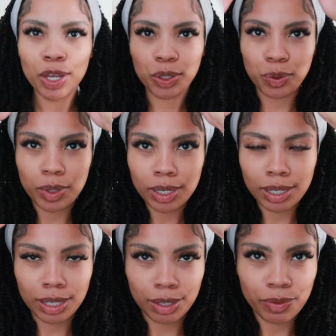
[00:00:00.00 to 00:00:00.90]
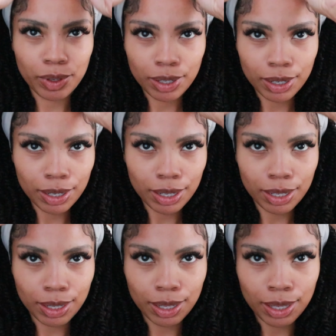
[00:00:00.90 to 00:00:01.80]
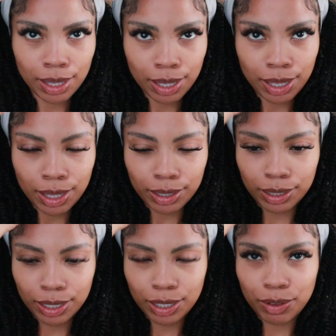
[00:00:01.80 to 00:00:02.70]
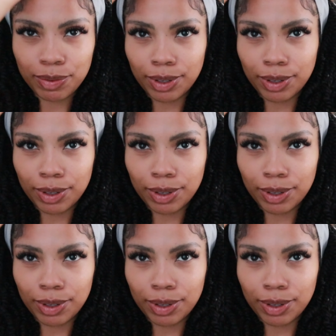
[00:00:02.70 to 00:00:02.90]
You can even leave